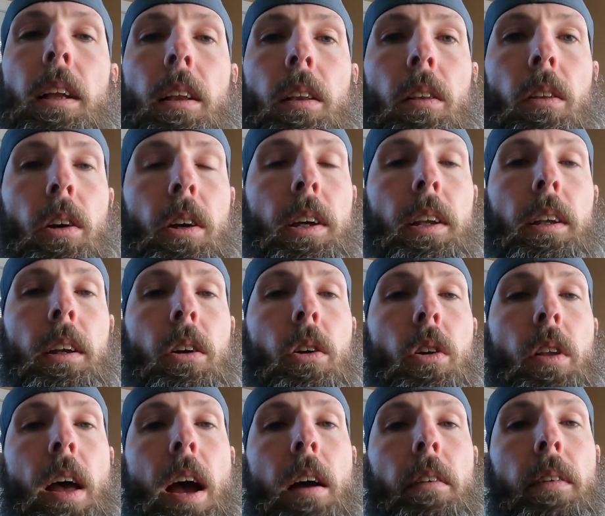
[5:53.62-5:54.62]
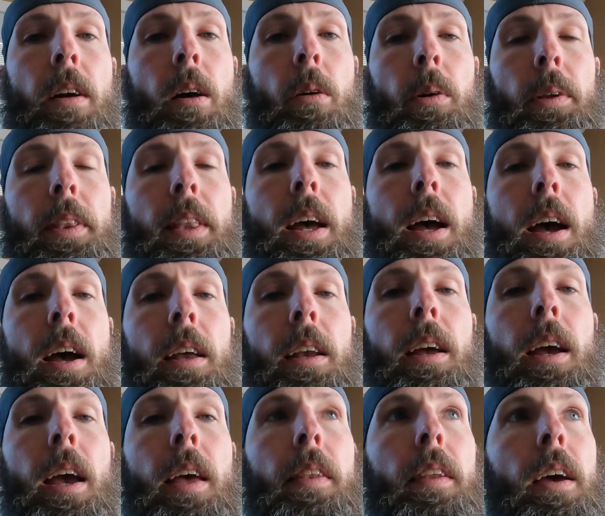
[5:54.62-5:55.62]
looking to go that route with that.
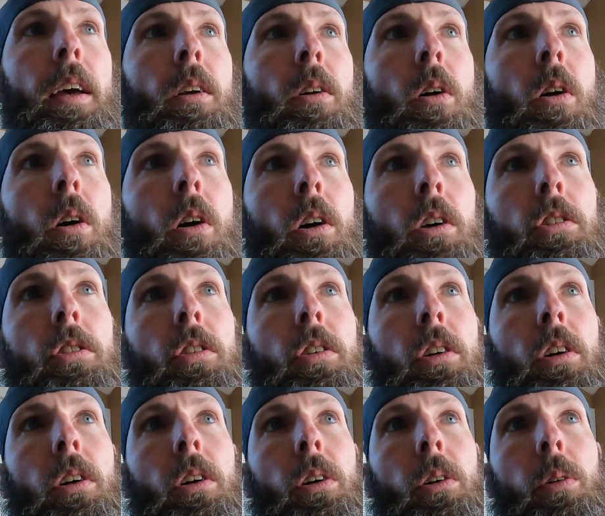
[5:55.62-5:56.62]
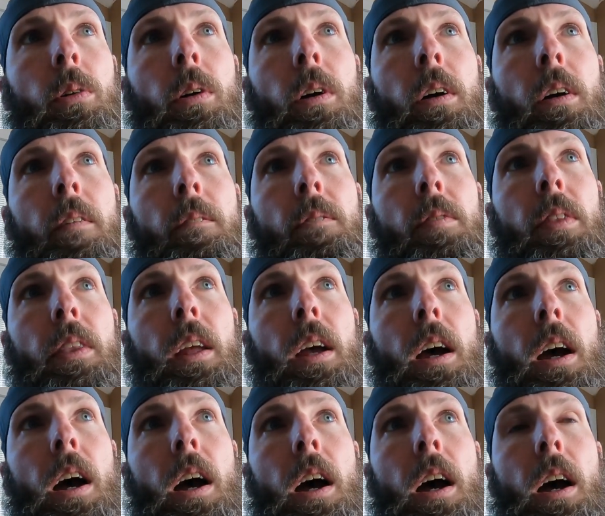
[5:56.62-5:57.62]
And then also
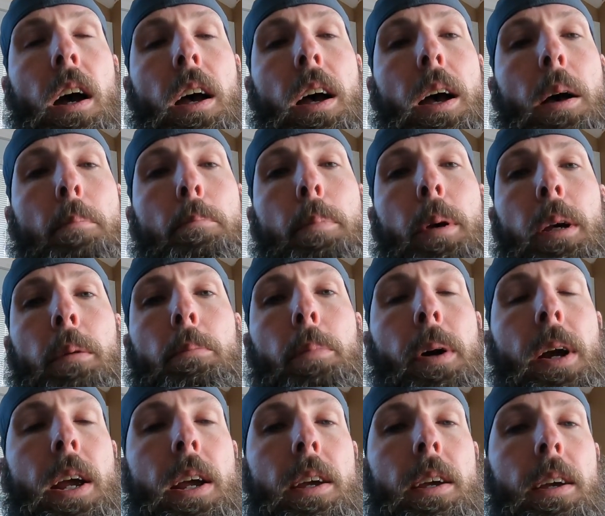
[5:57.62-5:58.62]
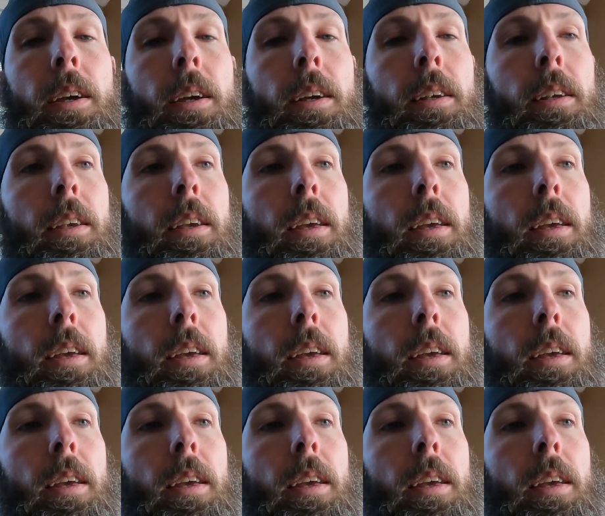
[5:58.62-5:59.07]
a big brake kit.